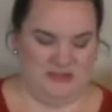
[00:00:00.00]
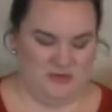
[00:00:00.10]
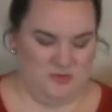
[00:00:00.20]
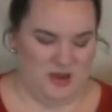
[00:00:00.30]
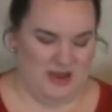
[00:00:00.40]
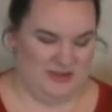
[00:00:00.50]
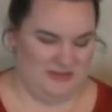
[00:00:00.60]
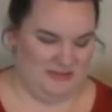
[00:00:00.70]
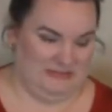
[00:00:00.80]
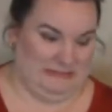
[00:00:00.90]
little
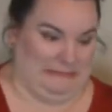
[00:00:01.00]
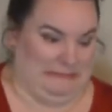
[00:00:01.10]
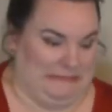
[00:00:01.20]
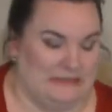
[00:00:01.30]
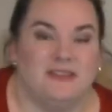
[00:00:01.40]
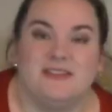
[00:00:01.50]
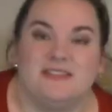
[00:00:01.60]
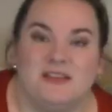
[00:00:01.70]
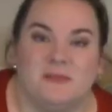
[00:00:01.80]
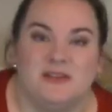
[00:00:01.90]
one
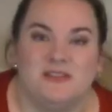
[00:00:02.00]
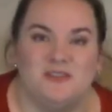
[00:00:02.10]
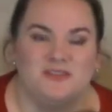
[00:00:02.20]
is 10 months